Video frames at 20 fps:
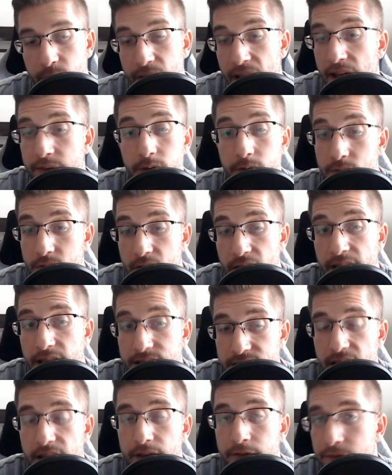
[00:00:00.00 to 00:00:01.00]
we have, like I
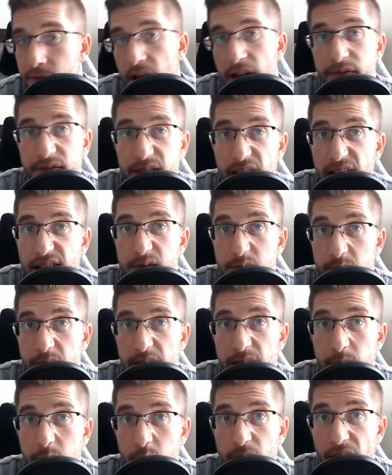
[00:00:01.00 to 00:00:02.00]
said, 5,000
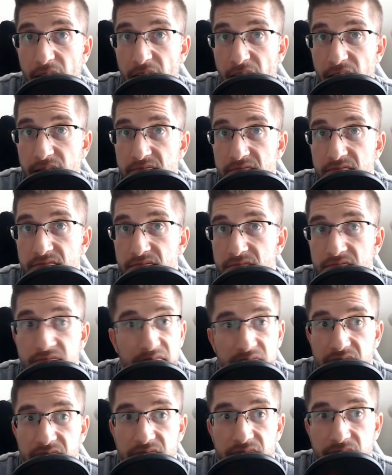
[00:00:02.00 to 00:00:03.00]
people there
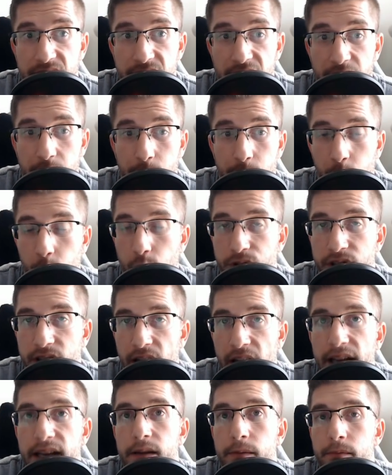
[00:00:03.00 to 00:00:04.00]
in a poor
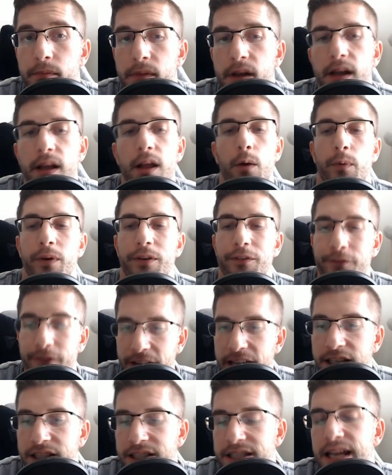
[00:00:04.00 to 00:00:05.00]
stadium. We
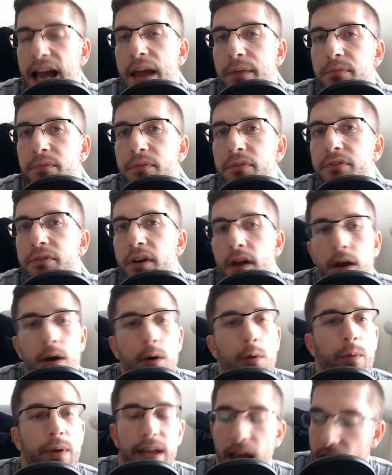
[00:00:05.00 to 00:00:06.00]
finish 10th.
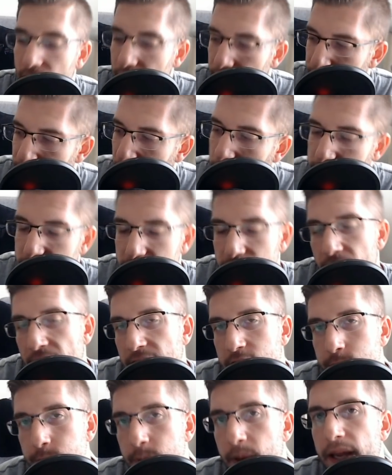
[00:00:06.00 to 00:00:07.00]
We get 1,000
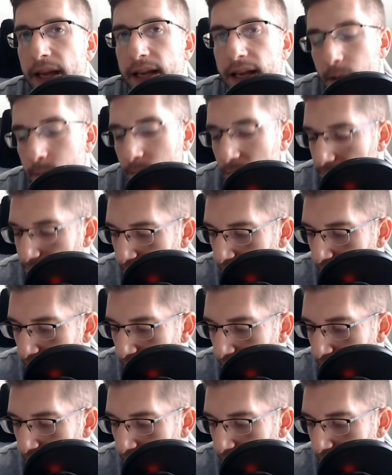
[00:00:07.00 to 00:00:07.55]
XP, and with